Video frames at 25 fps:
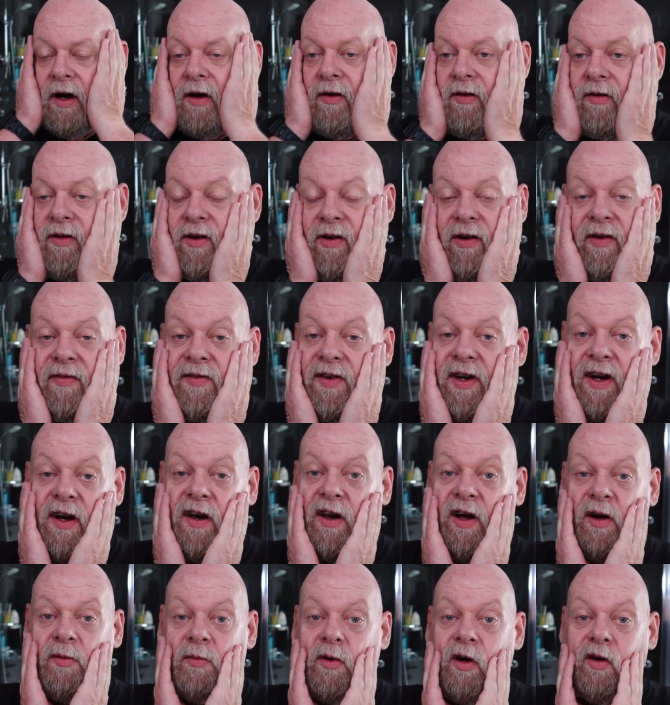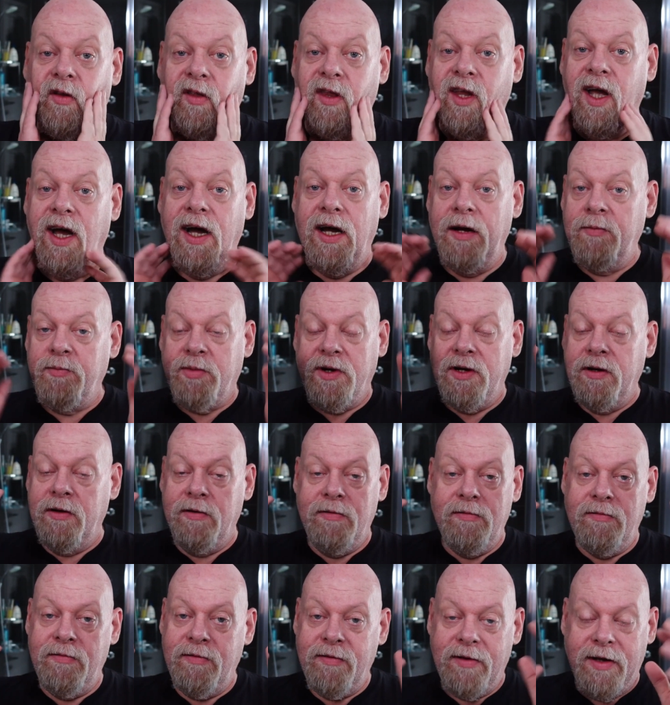although I've done a lot more than that,
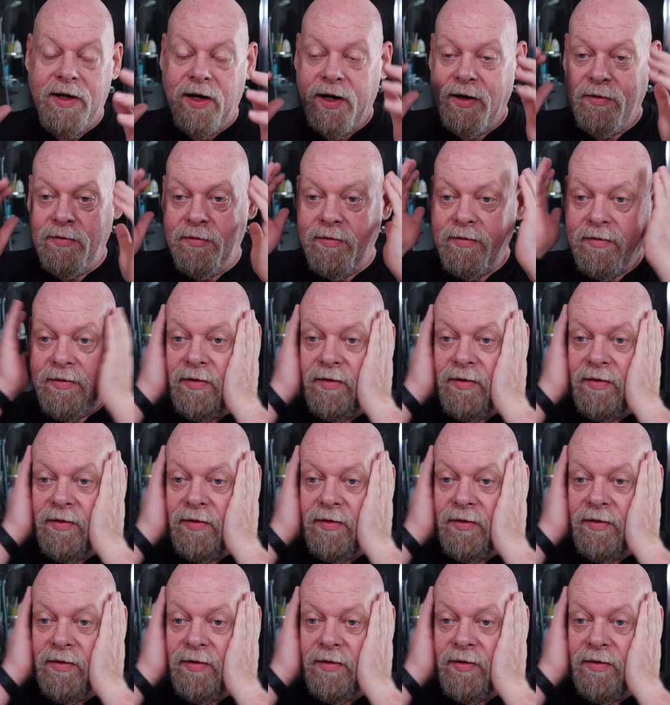but you know,